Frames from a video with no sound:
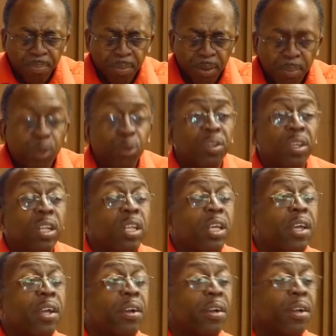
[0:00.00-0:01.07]
But it was
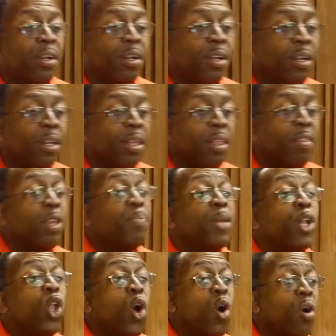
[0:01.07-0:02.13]
clear that it
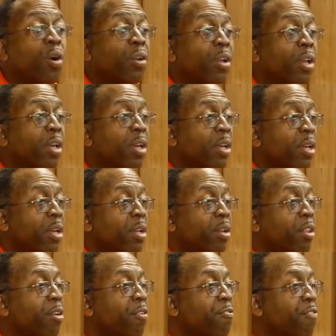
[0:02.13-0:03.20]
belonged to
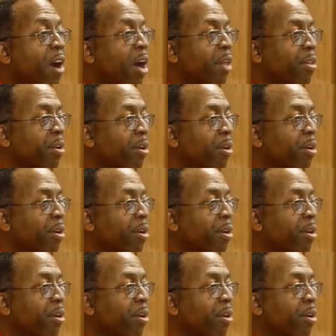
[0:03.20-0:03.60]
their father.